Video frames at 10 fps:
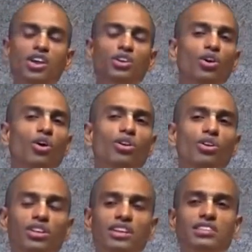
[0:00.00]
You don't
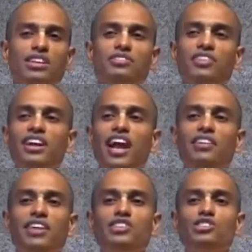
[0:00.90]
know there's a different kind
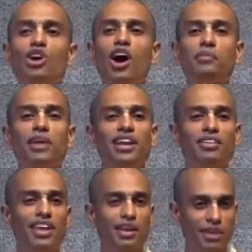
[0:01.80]
of enjoyment
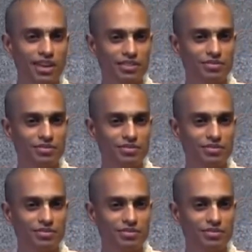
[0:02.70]
available.